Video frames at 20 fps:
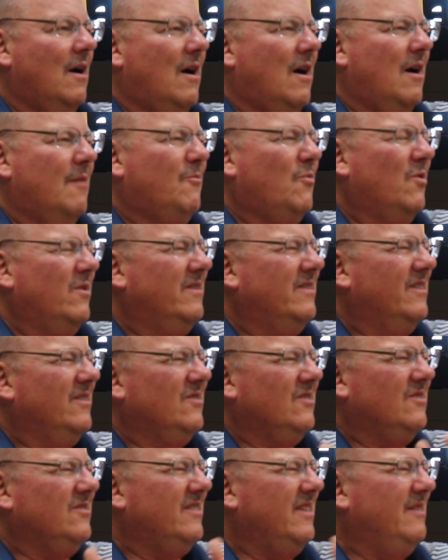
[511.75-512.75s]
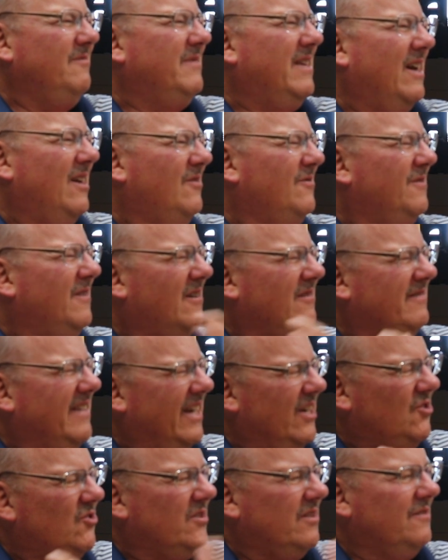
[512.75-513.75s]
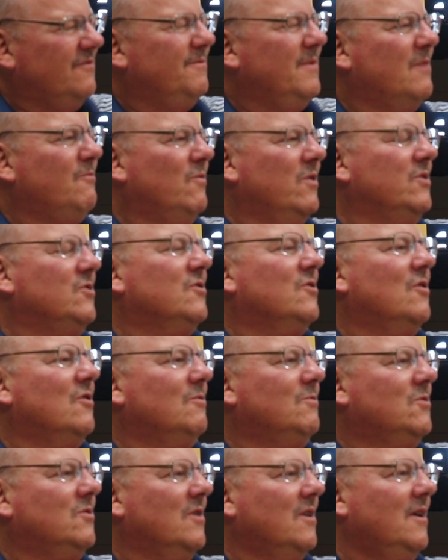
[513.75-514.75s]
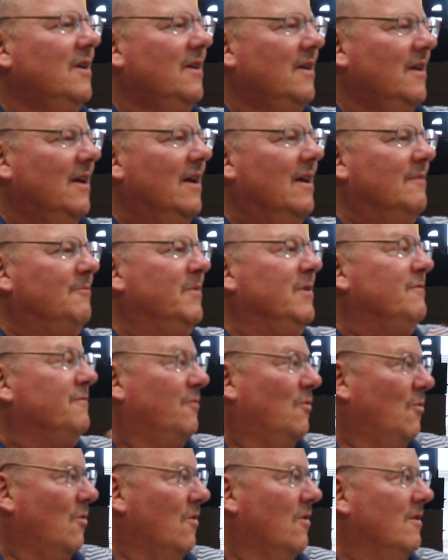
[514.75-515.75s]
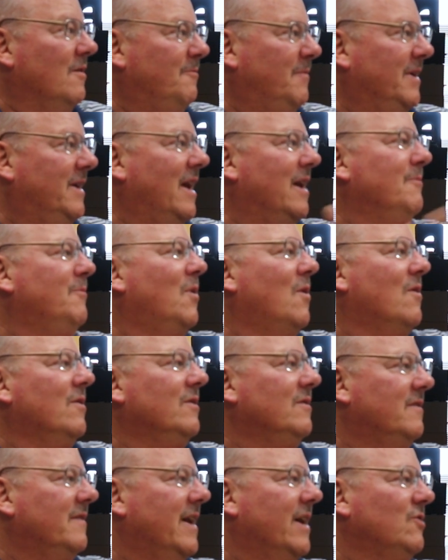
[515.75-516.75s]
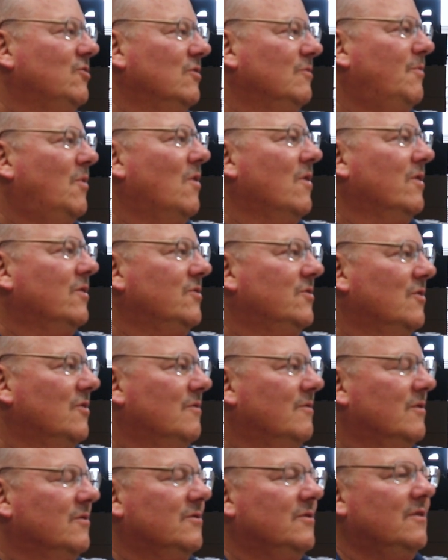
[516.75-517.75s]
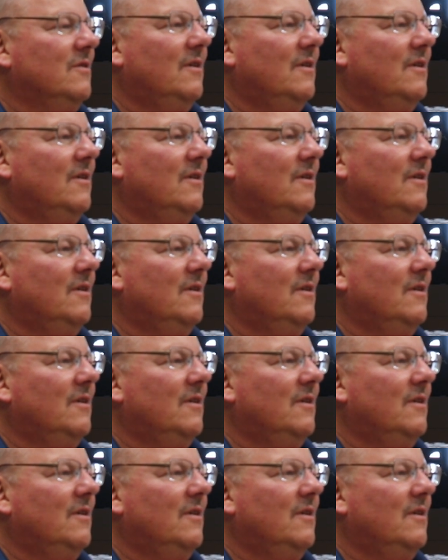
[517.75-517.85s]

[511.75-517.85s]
operated as a Steamtown Foundation, if memory serves, before it became part of the National Park Service.